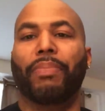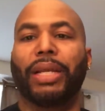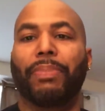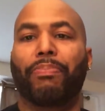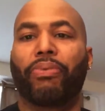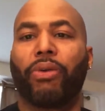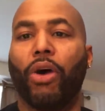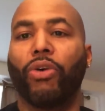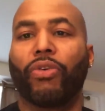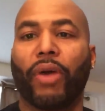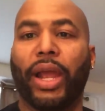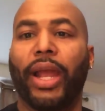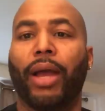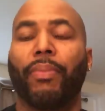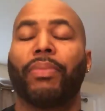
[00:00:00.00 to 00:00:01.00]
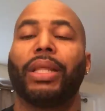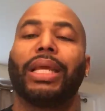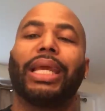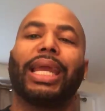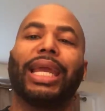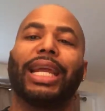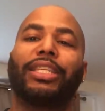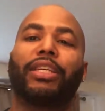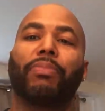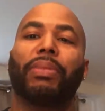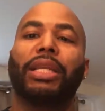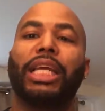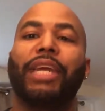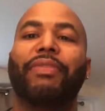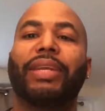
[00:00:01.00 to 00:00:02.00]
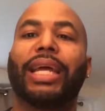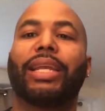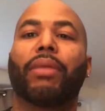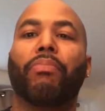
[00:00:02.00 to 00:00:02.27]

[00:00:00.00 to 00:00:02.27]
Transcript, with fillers: been programmed into believing that